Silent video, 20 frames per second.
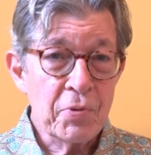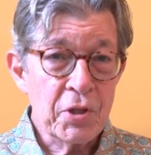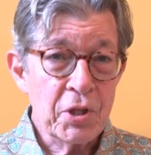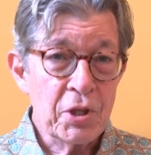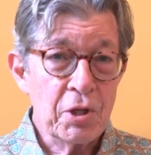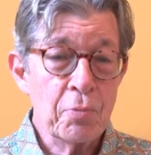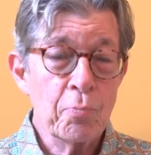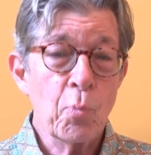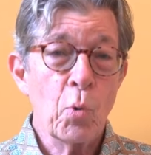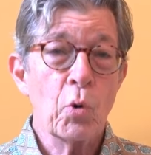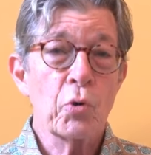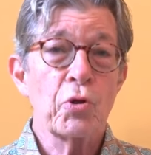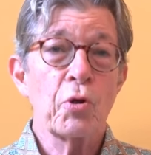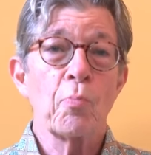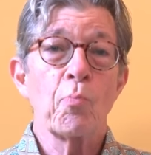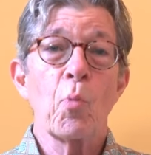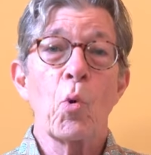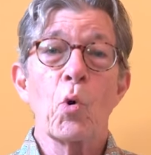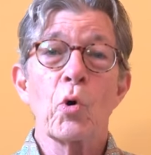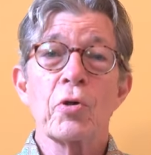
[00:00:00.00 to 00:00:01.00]
The, the
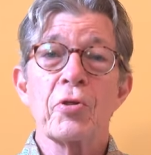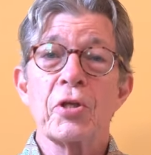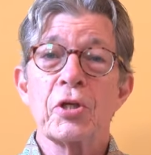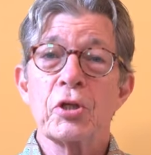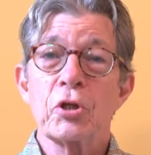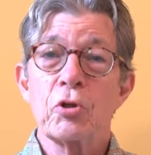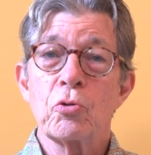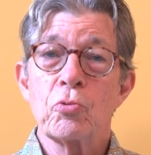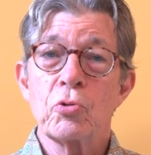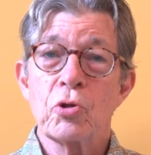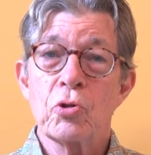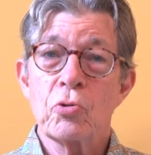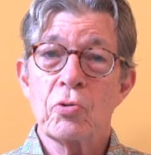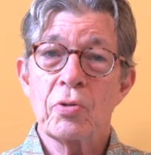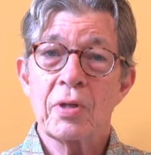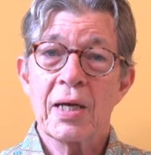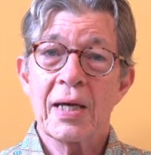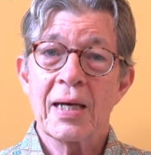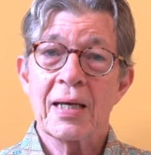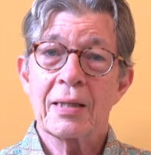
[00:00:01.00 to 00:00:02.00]
more that you do
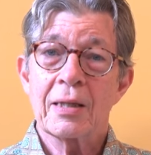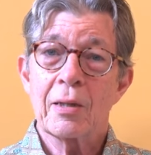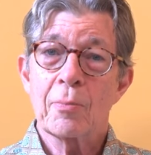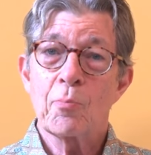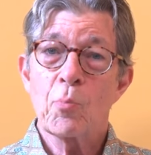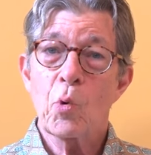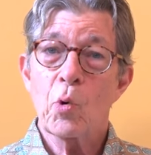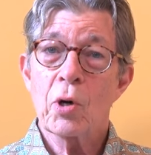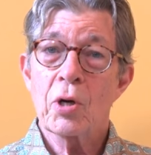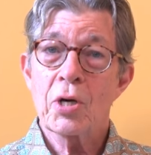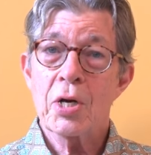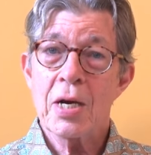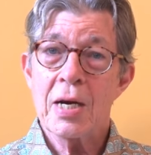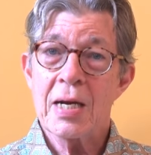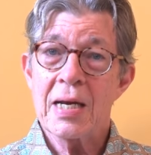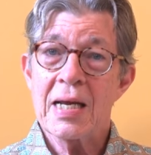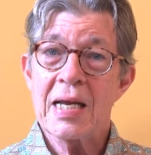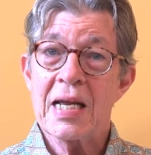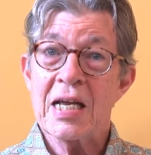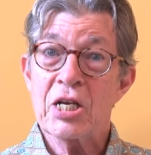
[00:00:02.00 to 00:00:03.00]
that, the more
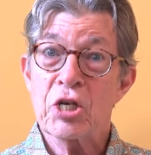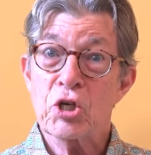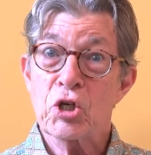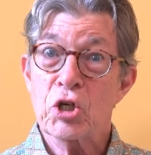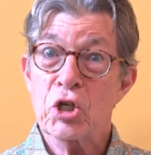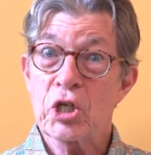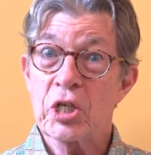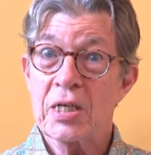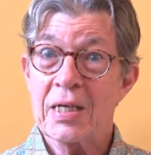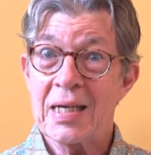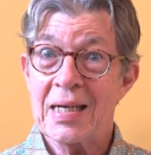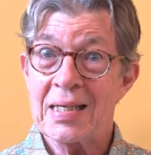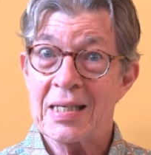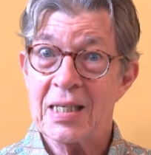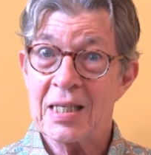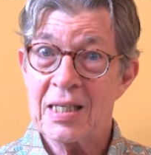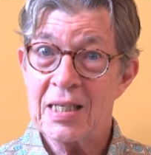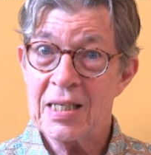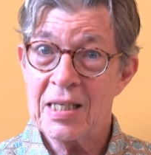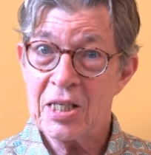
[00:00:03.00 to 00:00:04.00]
it should
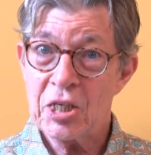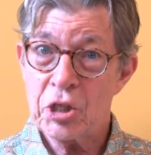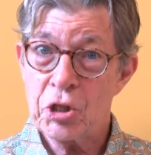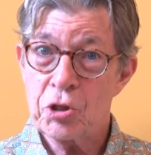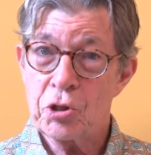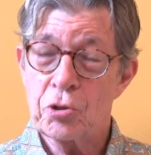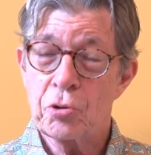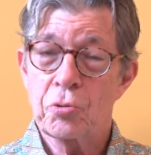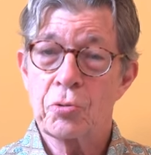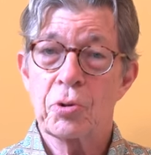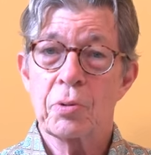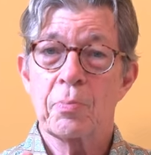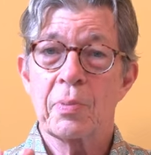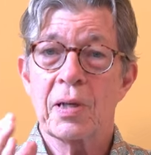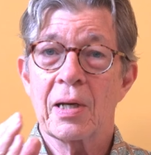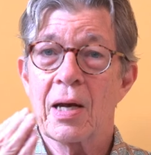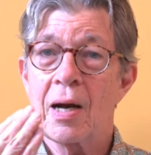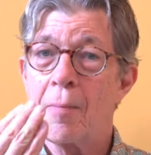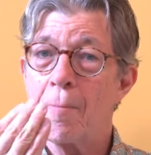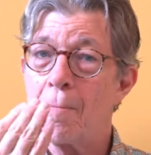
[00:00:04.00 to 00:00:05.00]
assist you to
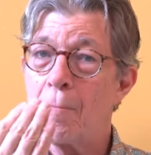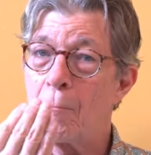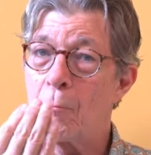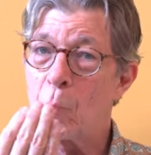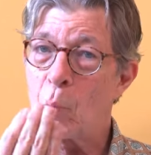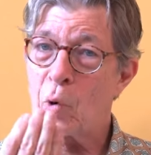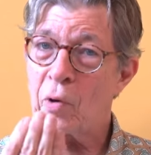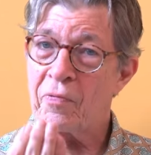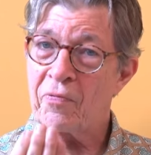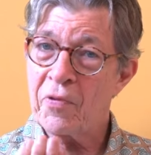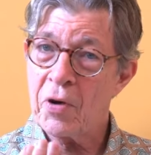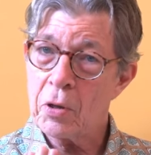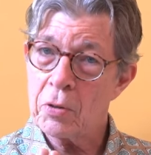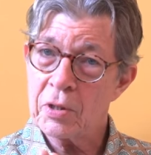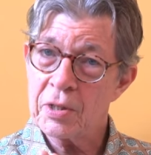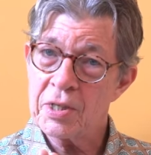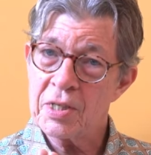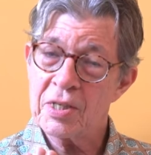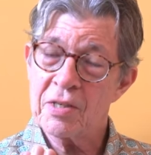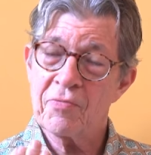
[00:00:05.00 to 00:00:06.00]
become more
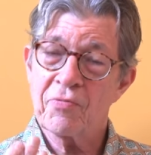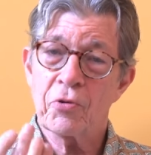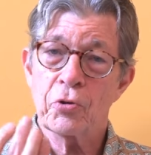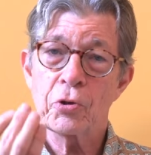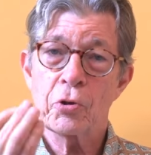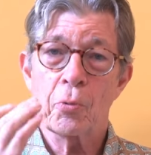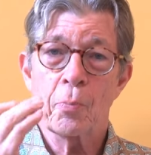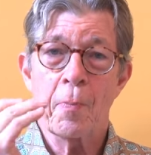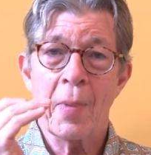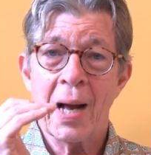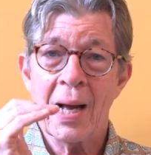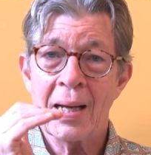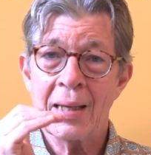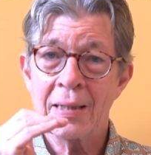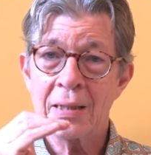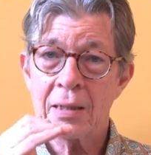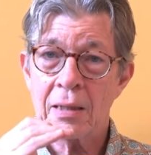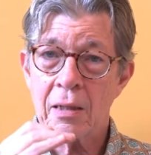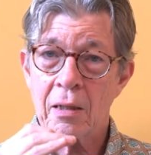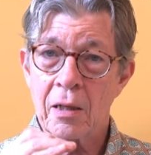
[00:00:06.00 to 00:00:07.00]
focused, for your
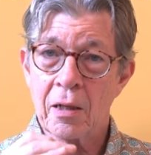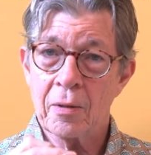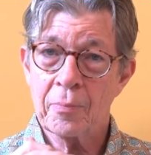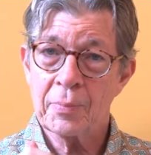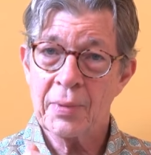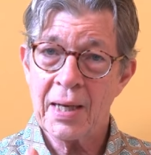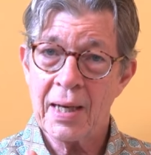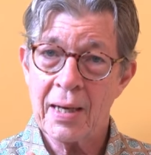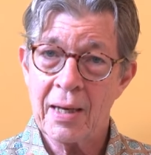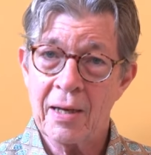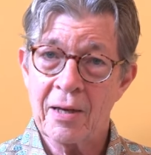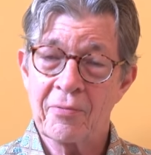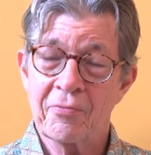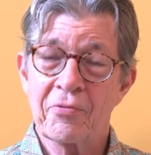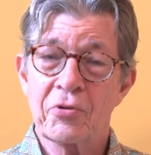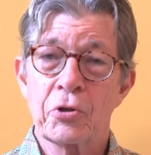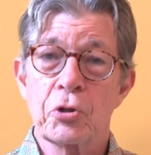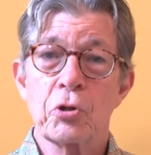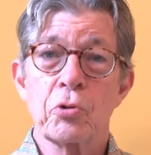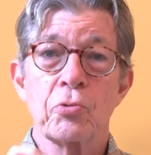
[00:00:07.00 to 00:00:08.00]
mind to calm down,
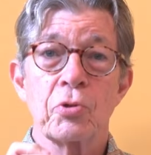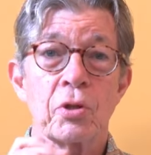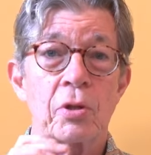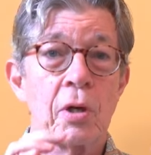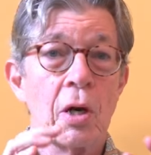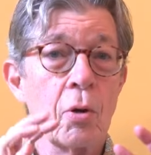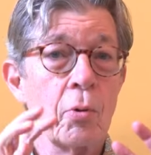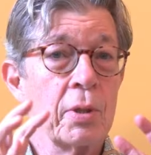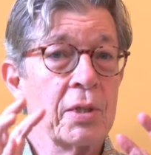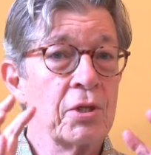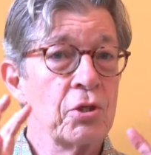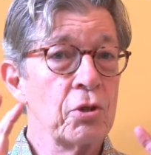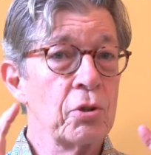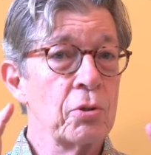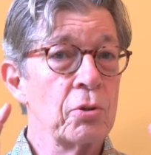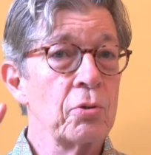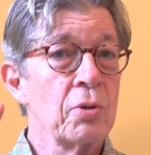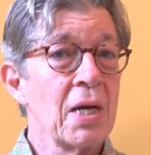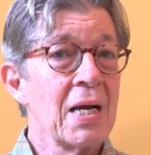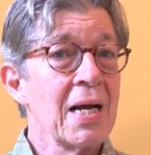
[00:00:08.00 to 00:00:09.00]
for you to go
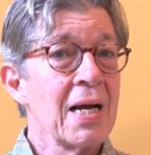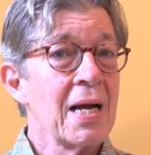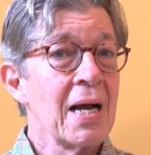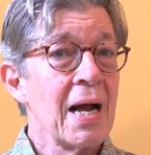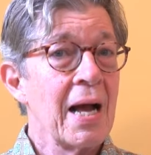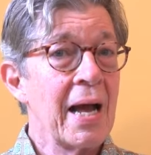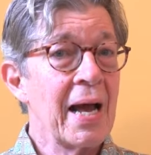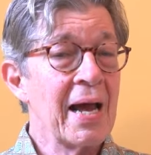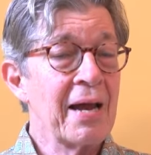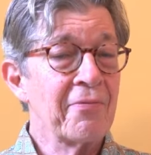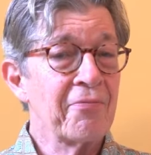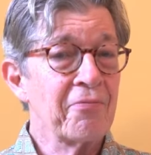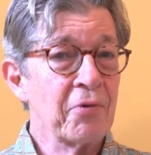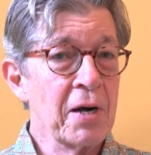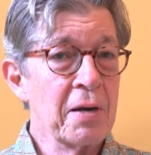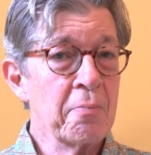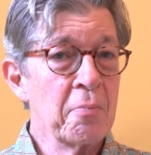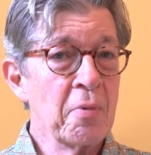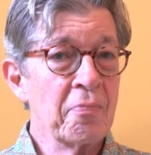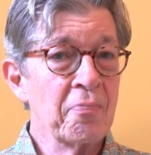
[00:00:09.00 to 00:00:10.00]
into a
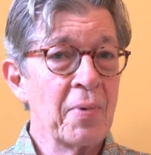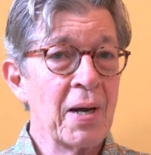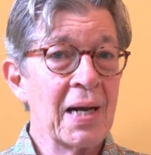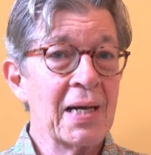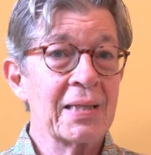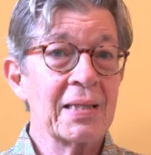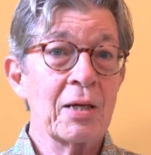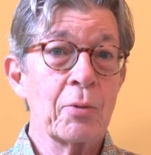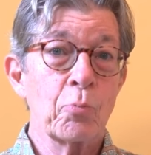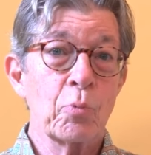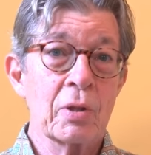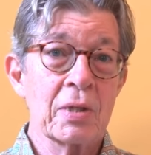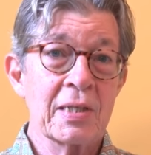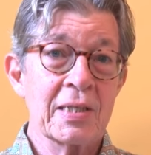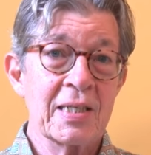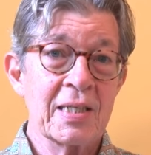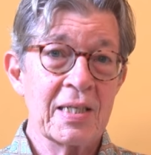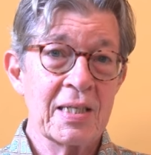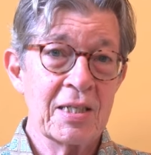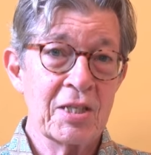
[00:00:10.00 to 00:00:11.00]
frame of mind that will
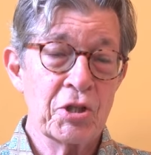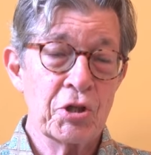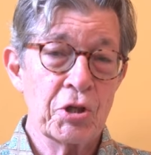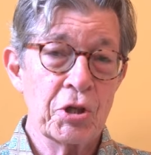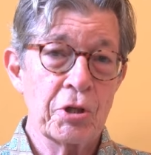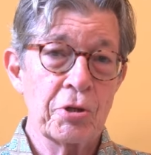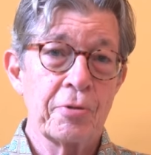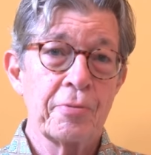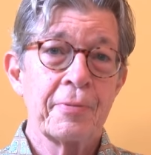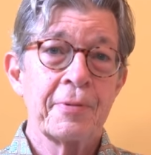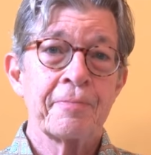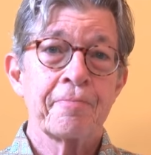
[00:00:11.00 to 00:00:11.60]
assist you